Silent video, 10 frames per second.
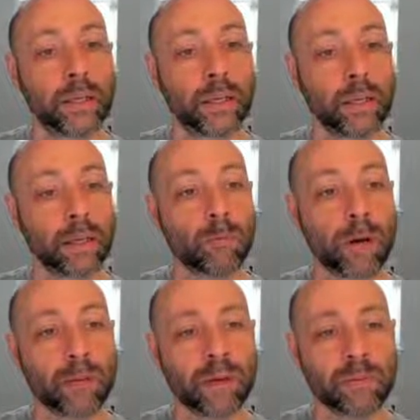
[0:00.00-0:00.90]
And why
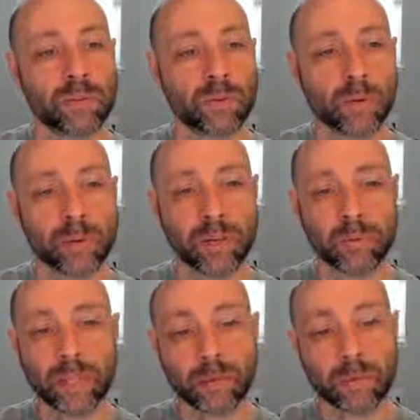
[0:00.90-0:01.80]
do I have this form here to
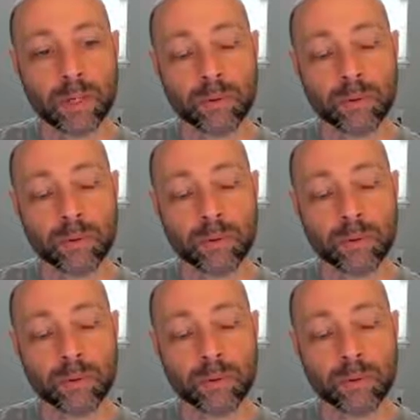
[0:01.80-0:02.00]
begin with?